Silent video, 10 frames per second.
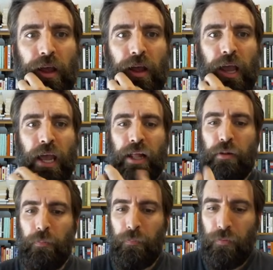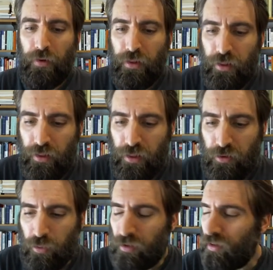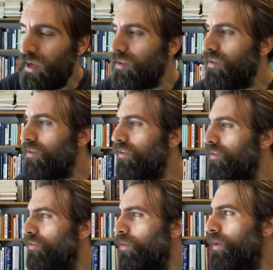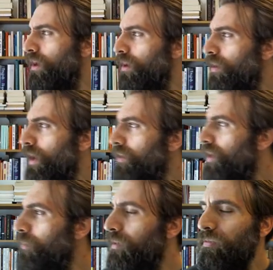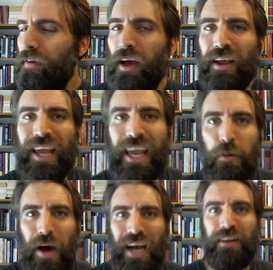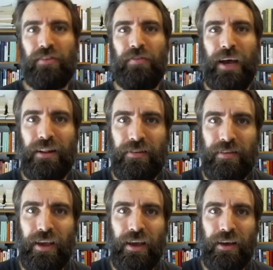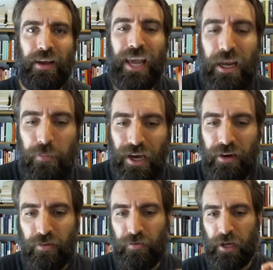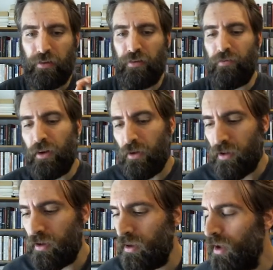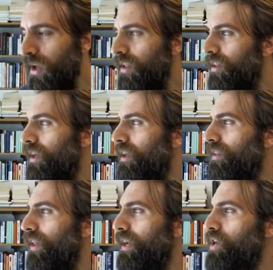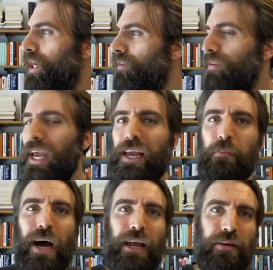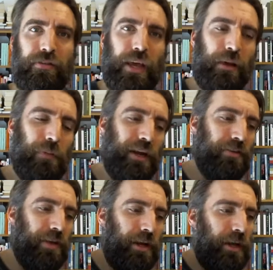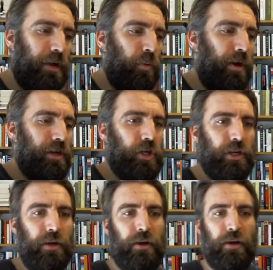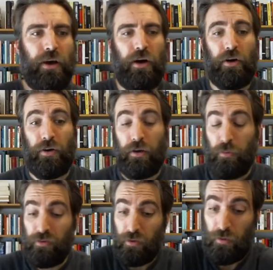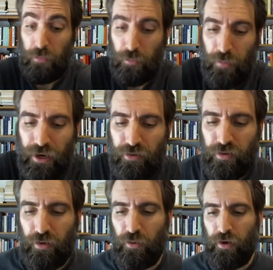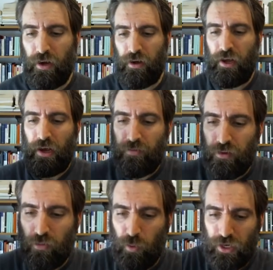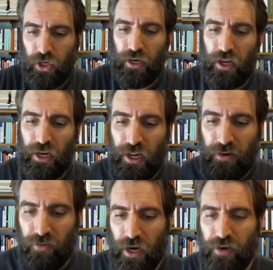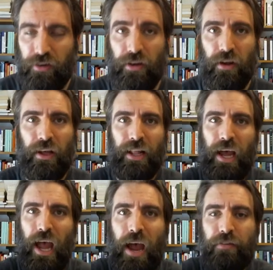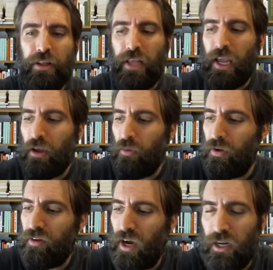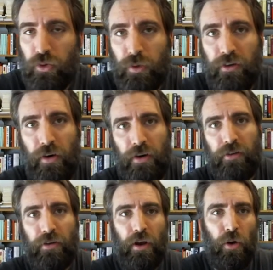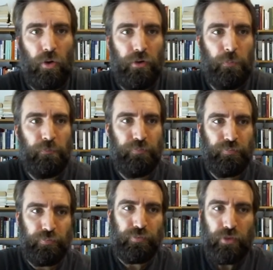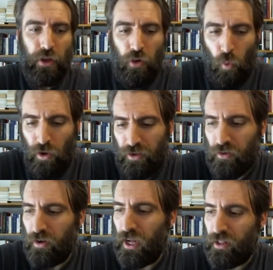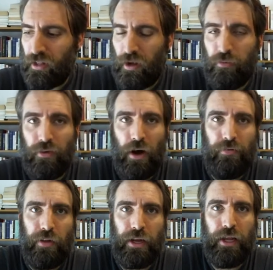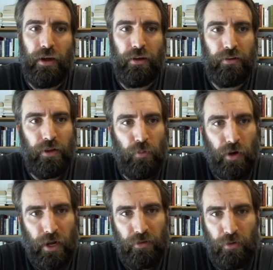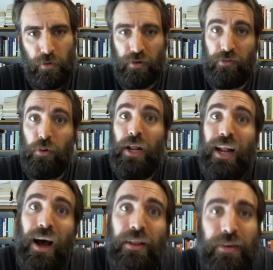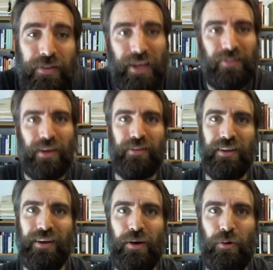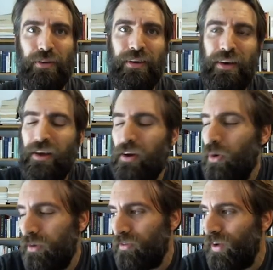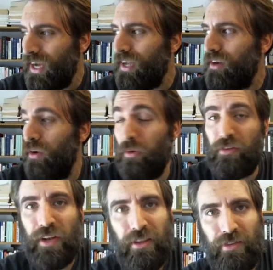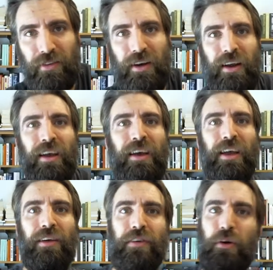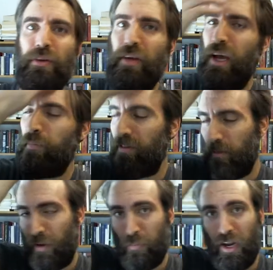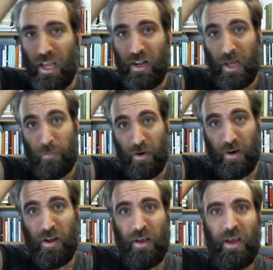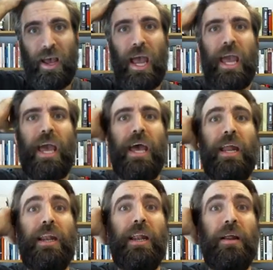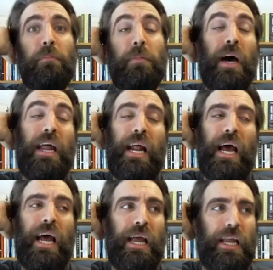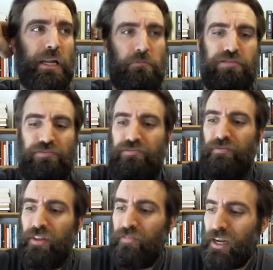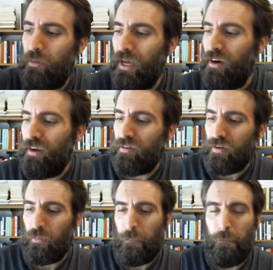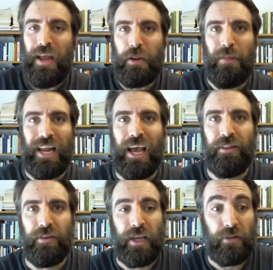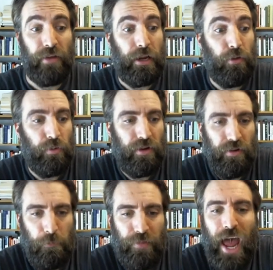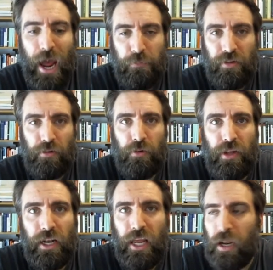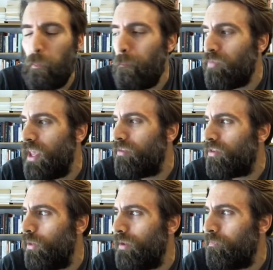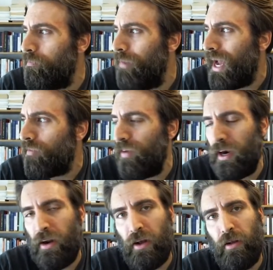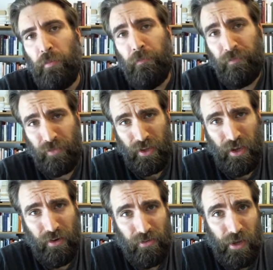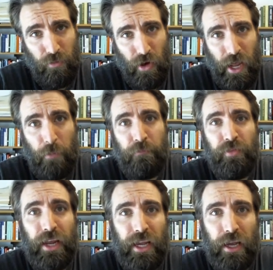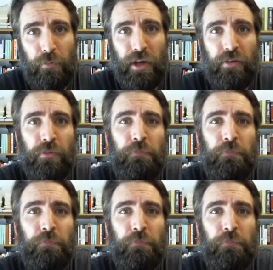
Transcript: And this was a sort of a type of a King Midas fallacy. King Midas fallacy, if you know the, the legend of King Midas. King Midas had a wish, uh, or he was permitted to uh, have this wish, and, and he desired to, that everything he would touch would turn into gold. Well, it turned out that that was an awful idea. It didn't work out so well, because you need other things other than gold. Gold is fine. Gold is necessary if gold happens to be money in that period. And but the fact of the matter is there are many, many other things that you absolutely need. And so it backfired on him. In the same way, like King Midas,